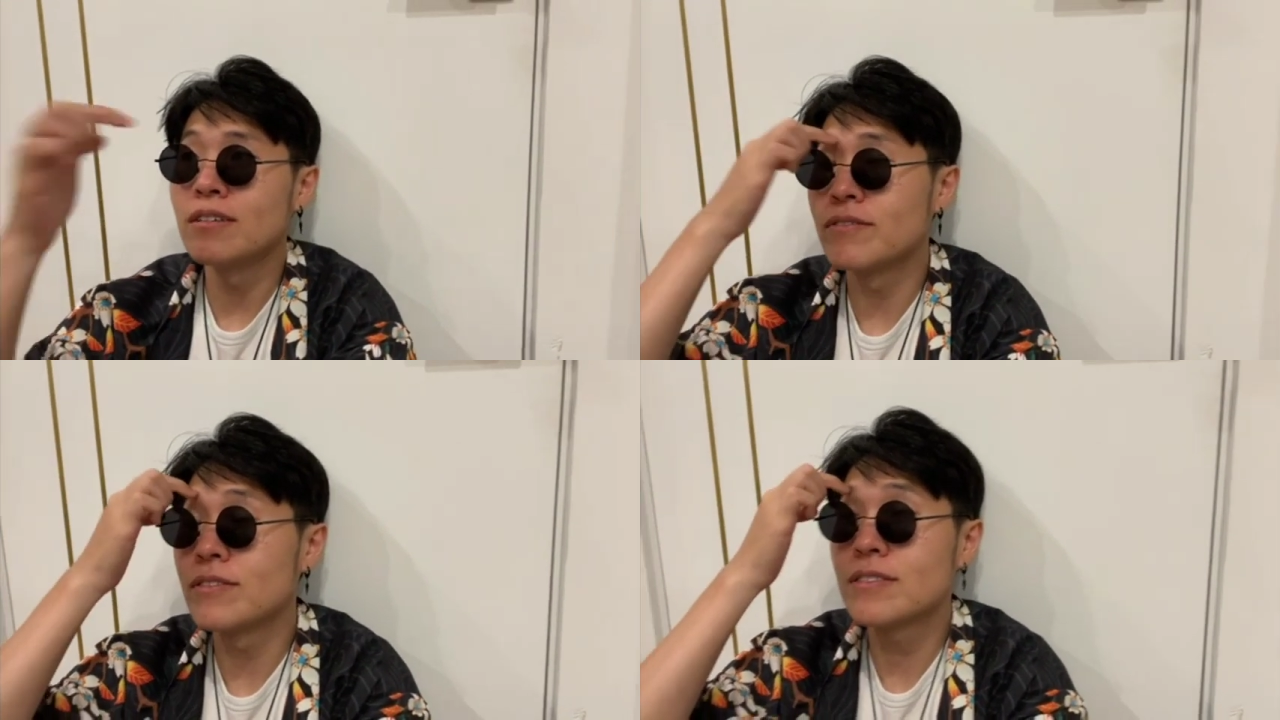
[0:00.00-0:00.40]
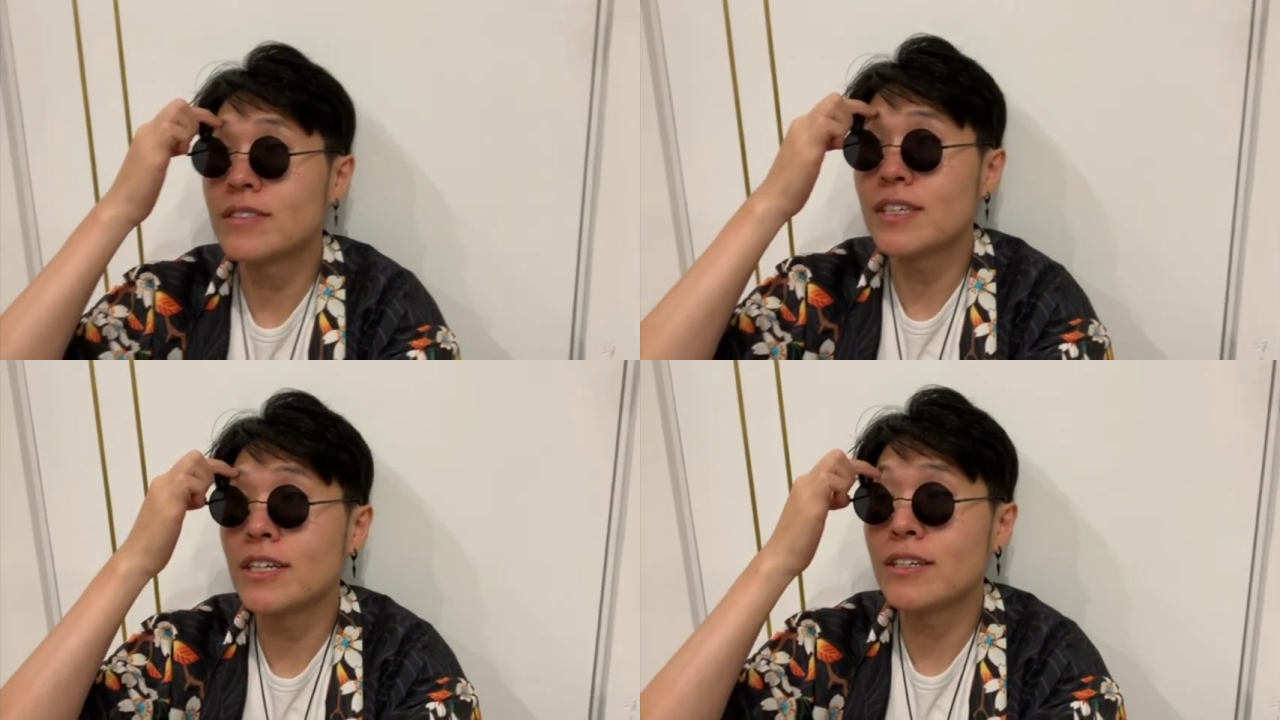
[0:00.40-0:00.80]
If you
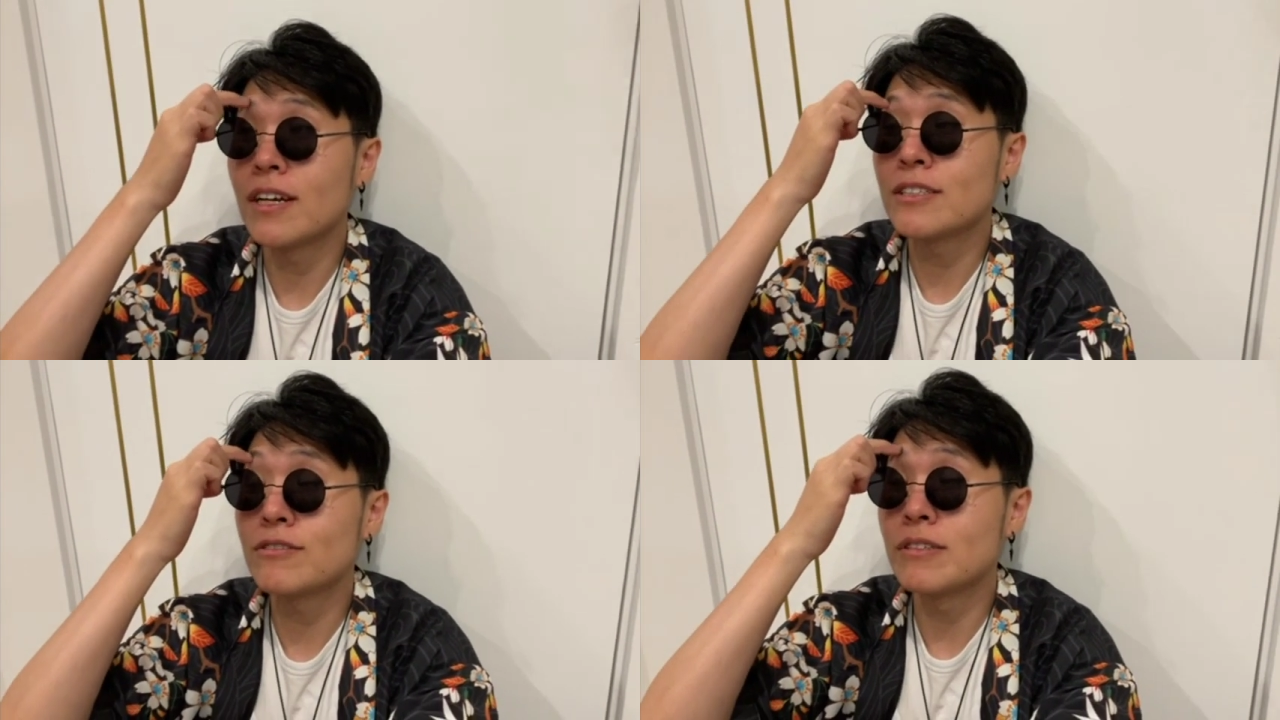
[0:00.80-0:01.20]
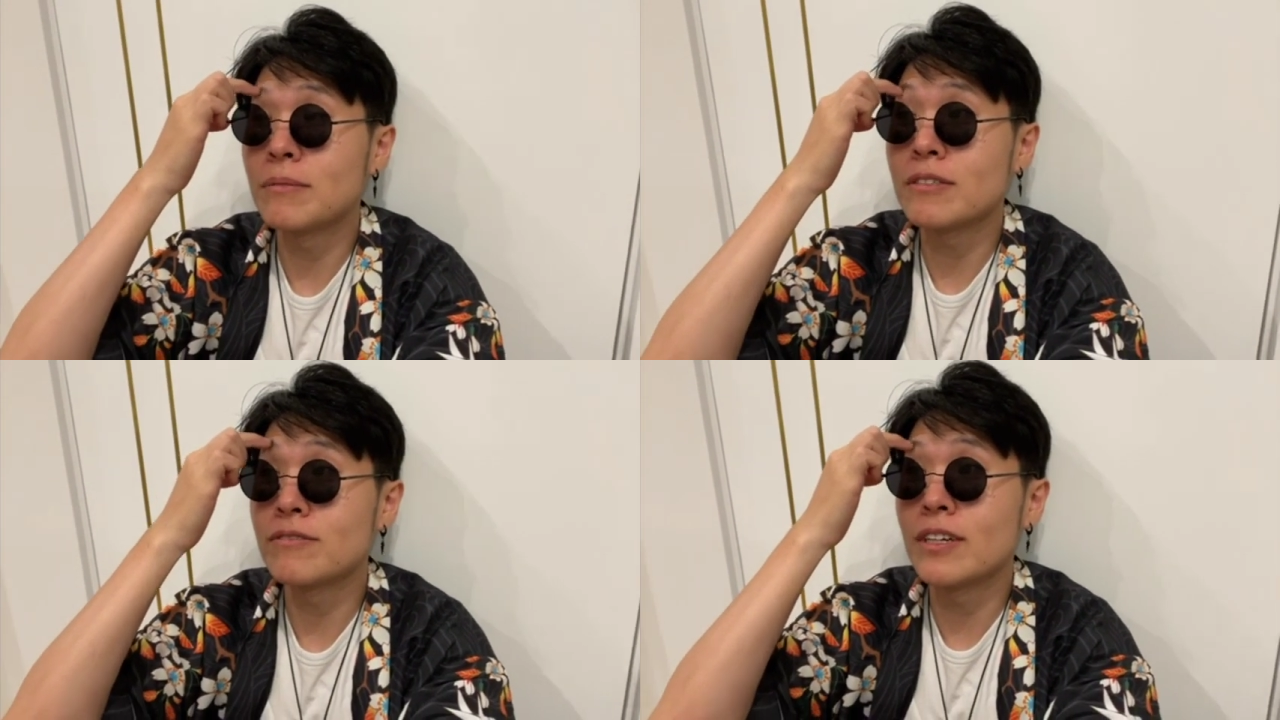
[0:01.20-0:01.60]
say you're not
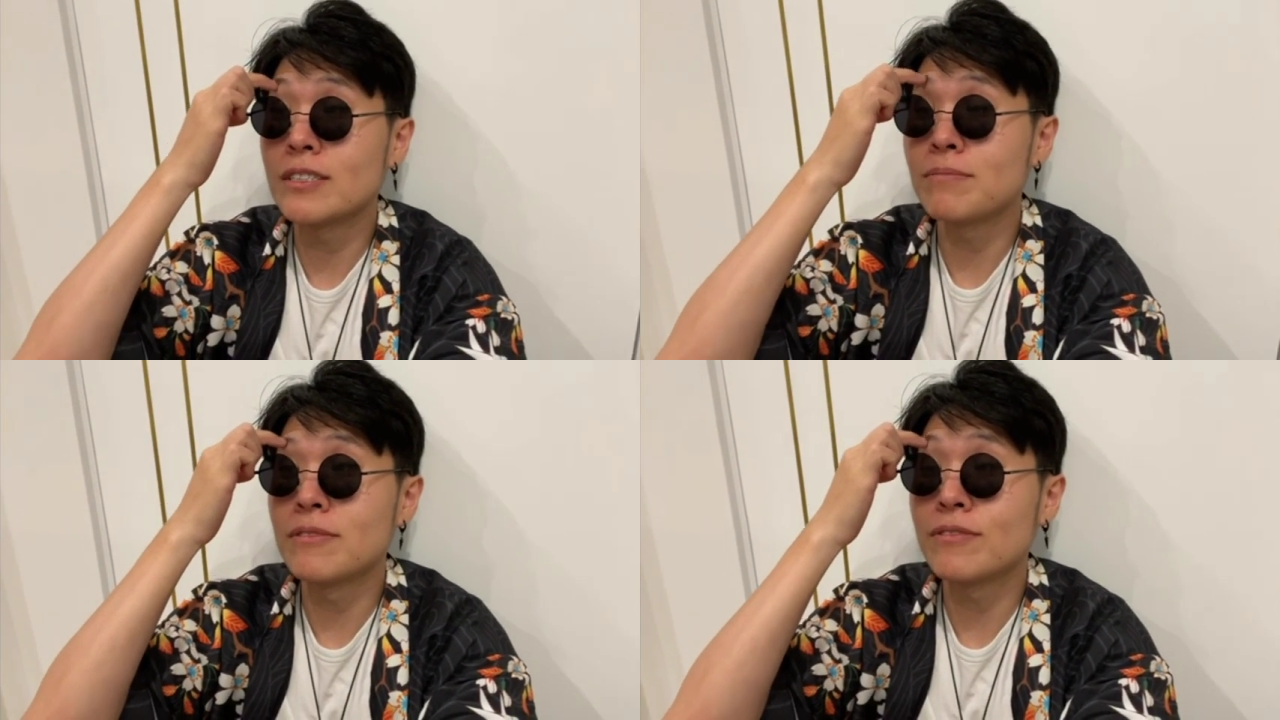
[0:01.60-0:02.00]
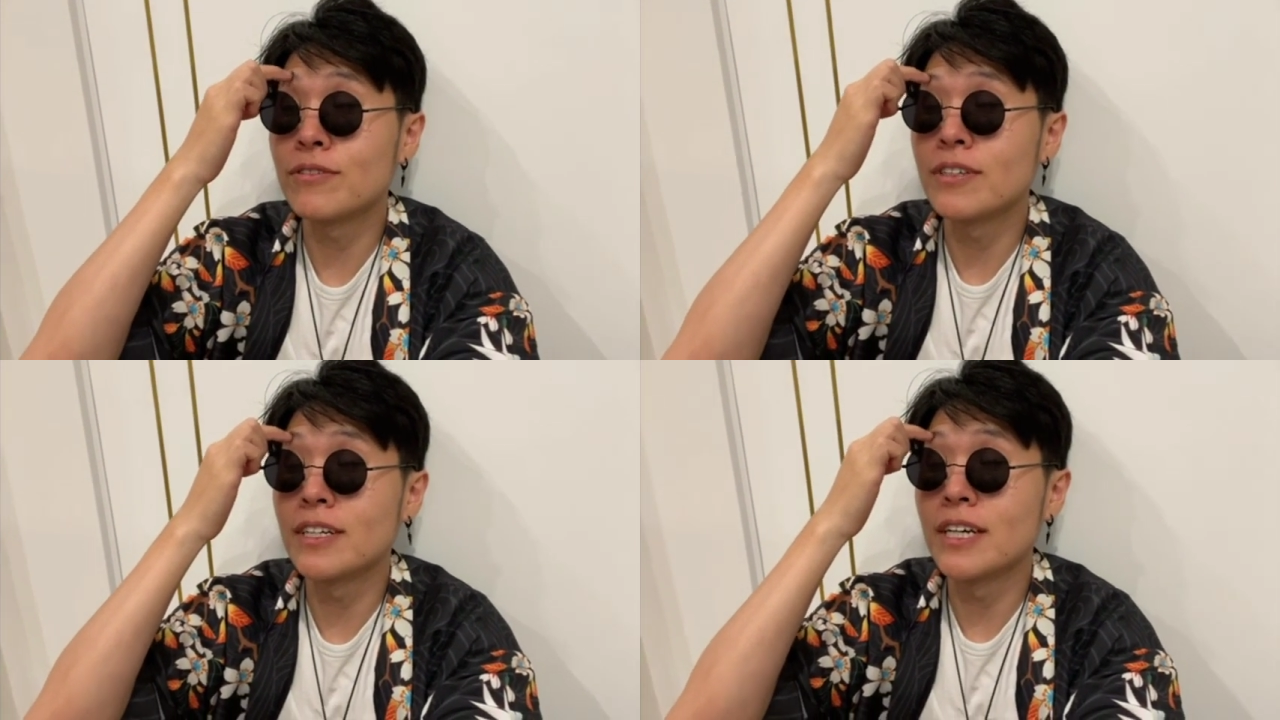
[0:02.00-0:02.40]
streaming Rust
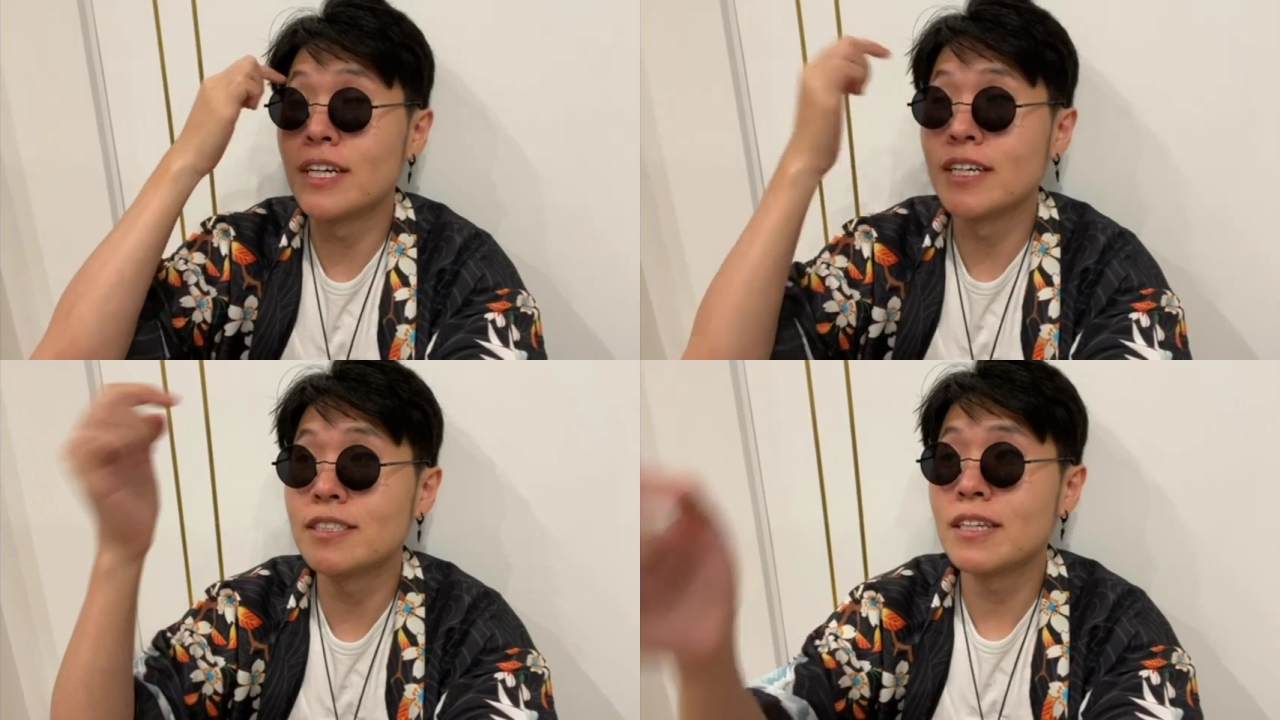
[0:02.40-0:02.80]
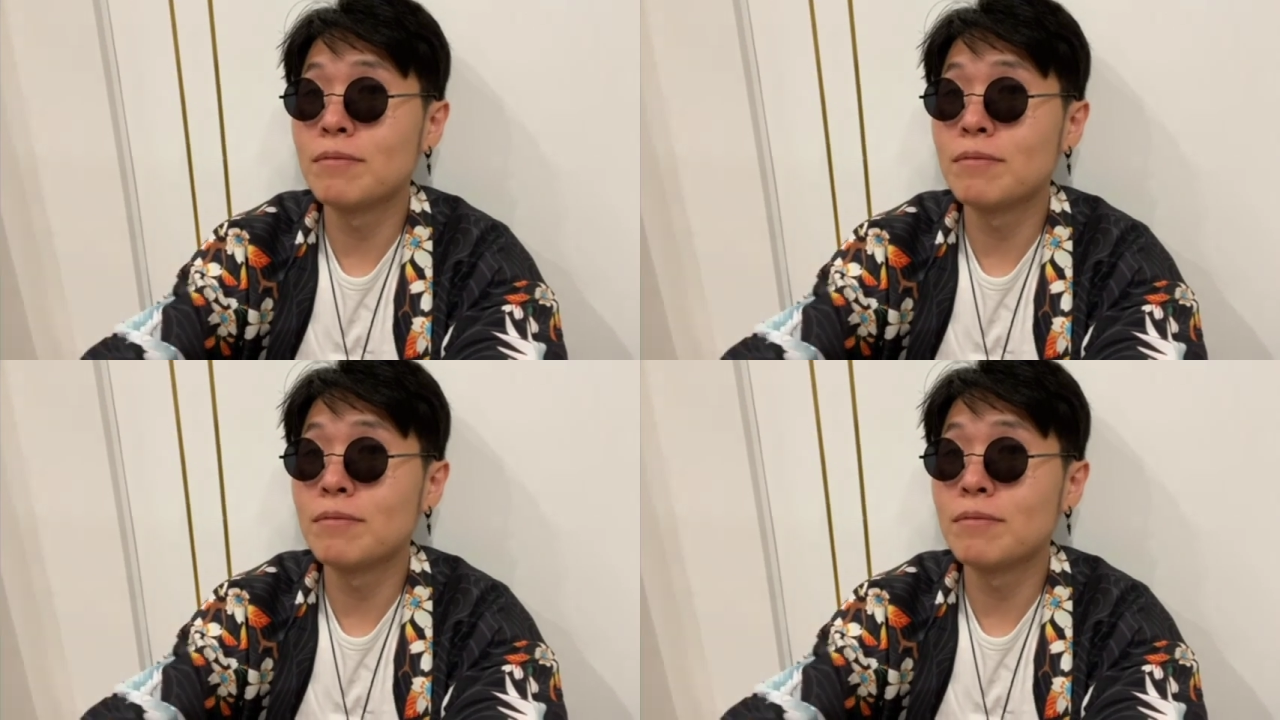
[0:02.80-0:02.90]
before it ends,